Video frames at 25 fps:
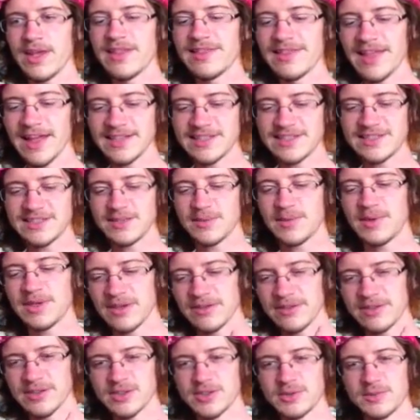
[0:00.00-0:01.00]
That's something
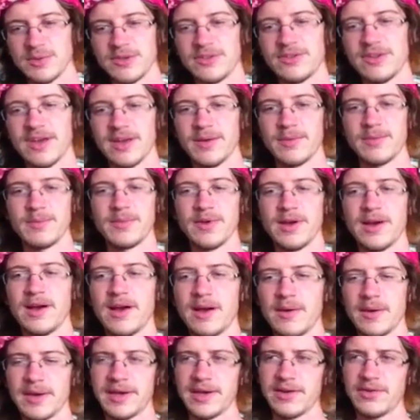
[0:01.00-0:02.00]
else that should be said.
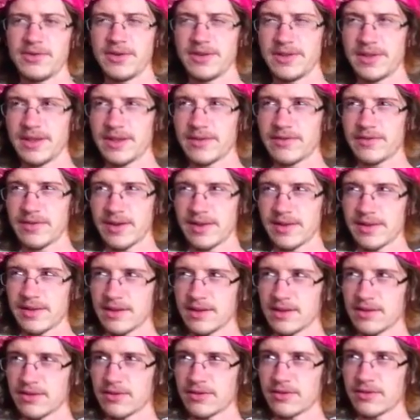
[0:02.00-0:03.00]
Uh, I can't really think of
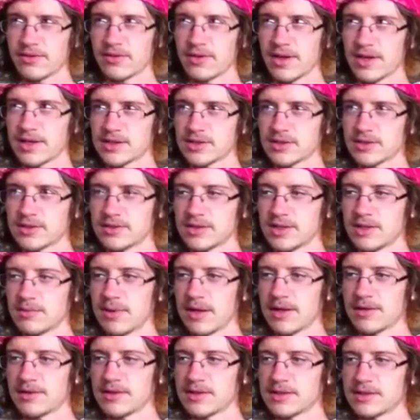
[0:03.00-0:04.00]
anything else sexually
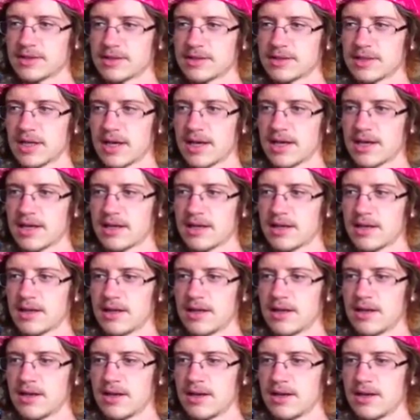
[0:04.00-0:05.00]
about this sign.
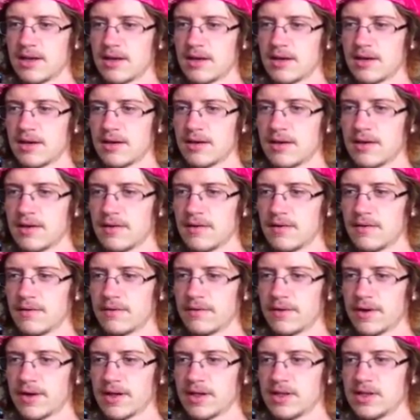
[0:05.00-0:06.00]

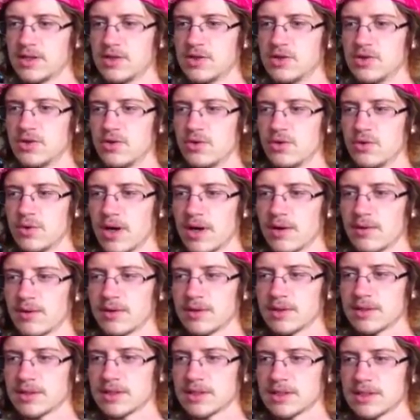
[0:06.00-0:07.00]
If I do, I
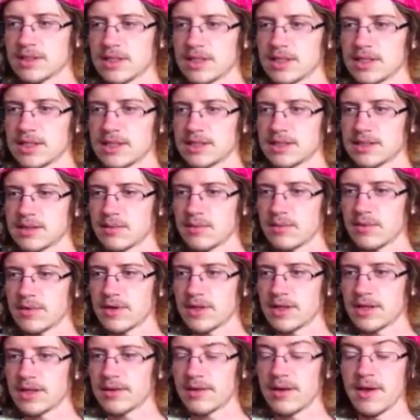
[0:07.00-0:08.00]
will say
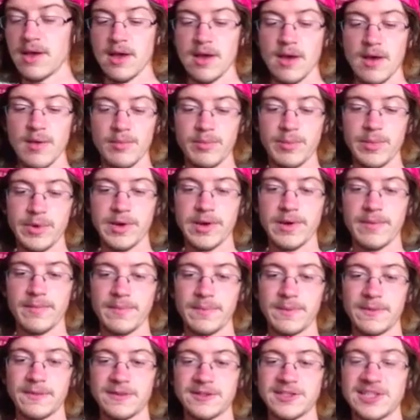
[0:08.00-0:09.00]
something. But
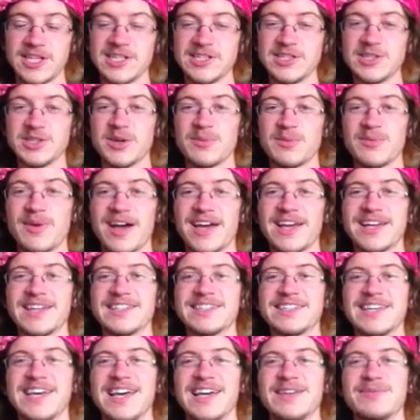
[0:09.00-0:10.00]
changing your
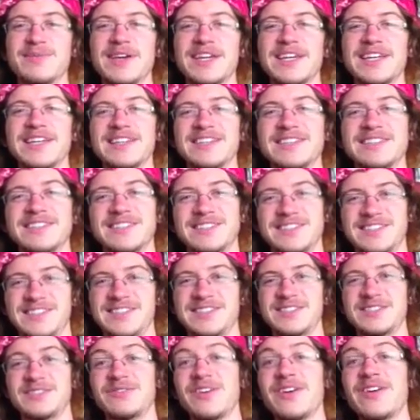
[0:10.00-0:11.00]
mind and making
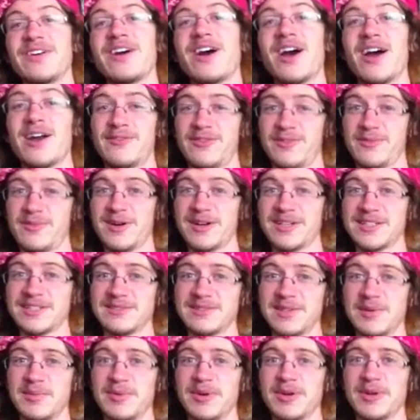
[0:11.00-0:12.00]
decisions is very hard for Mars and
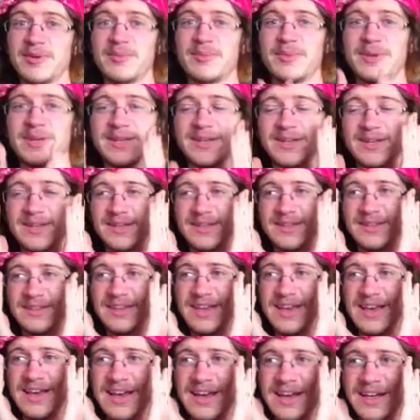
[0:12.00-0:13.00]
Libra, because,
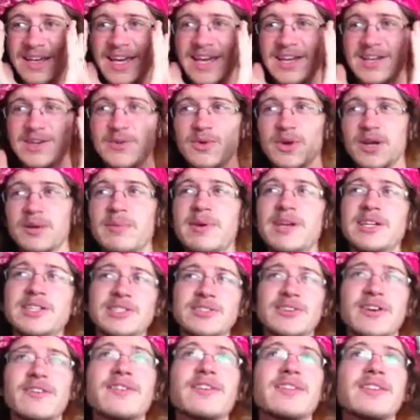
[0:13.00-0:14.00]
again, you want to make
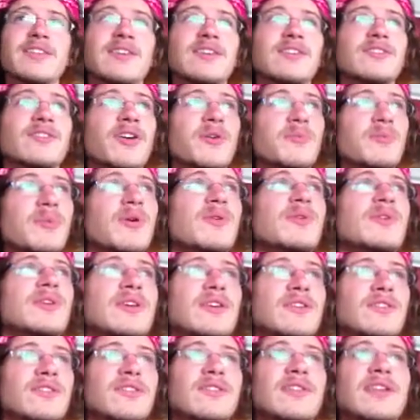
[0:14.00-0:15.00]
sure everything is
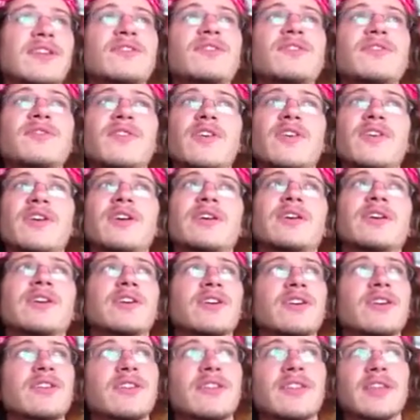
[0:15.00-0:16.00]
harmonious, and that's a very
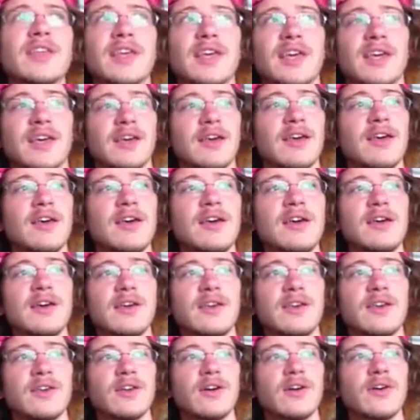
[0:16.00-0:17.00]
good thing.
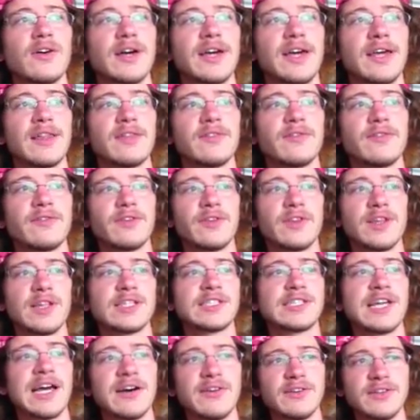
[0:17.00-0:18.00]
You know, again, for the
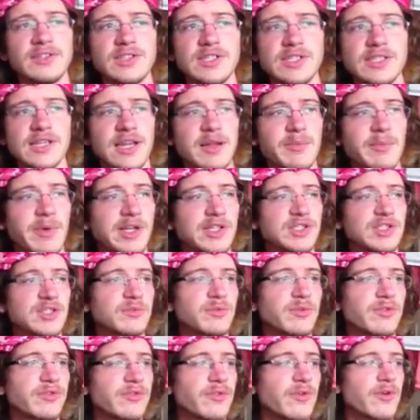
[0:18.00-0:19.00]
challenges that I
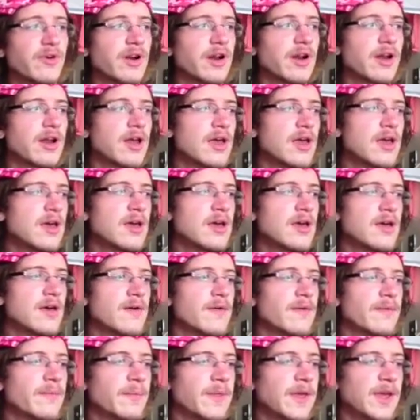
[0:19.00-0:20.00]
mentioned before,
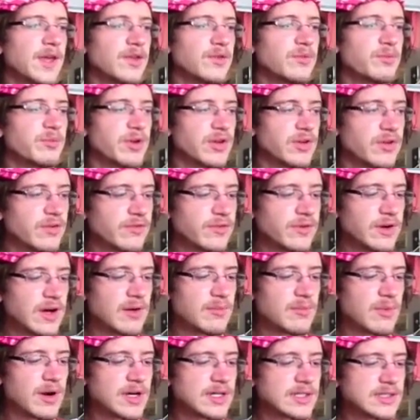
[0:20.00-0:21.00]
it's beautiful
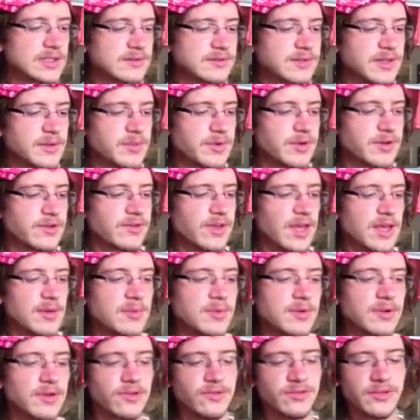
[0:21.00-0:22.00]
how Mars and Libra is
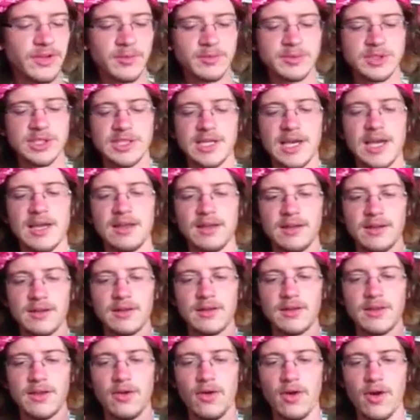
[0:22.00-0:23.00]
able to subjugate
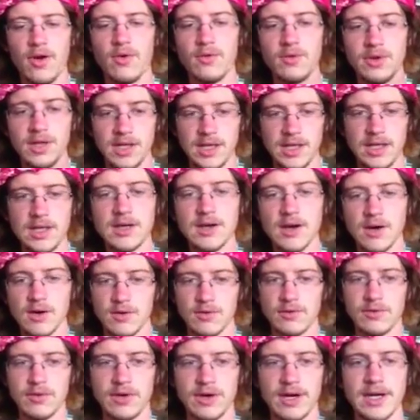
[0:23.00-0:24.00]
their own
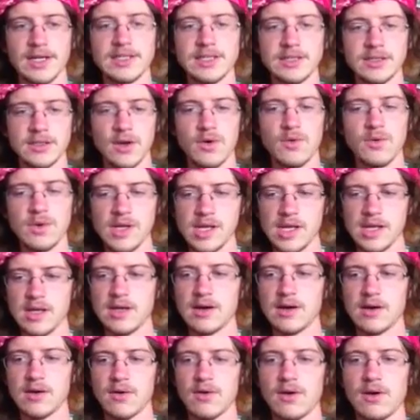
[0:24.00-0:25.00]
ego, your guys' own
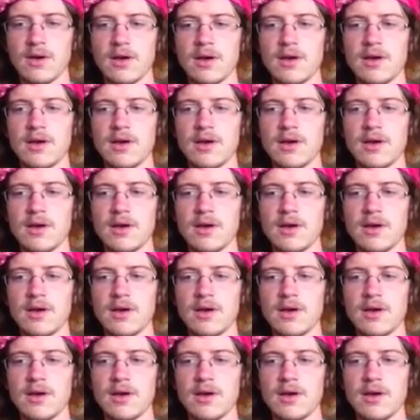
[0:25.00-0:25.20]
ego,